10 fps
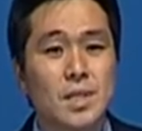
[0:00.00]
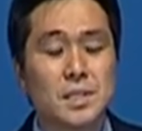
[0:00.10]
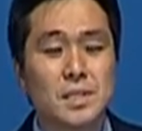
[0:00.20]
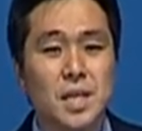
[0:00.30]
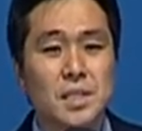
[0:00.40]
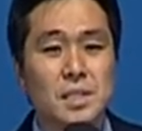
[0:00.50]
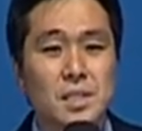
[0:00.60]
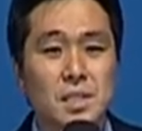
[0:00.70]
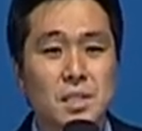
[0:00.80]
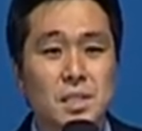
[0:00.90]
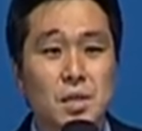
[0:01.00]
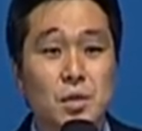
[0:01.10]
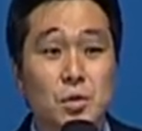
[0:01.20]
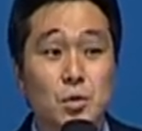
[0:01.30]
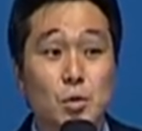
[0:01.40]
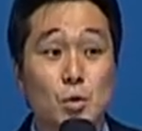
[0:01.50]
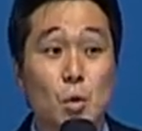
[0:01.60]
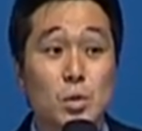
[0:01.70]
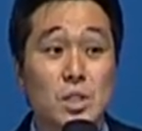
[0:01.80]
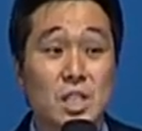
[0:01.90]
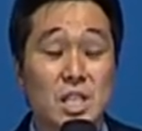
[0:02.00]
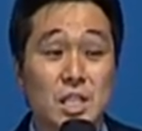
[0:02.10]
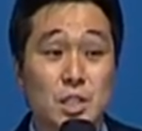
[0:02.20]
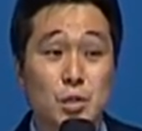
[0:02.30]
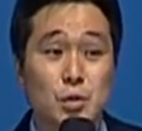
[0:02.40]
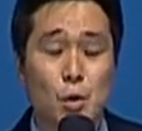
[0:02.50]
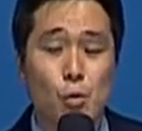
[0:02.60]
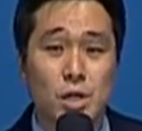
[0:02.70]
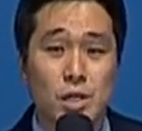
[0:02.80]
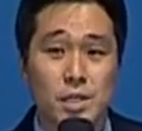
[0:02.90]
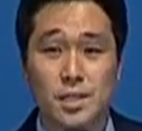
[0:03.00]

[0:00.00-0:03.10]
Satan doesn't tell you, don't listen to the word.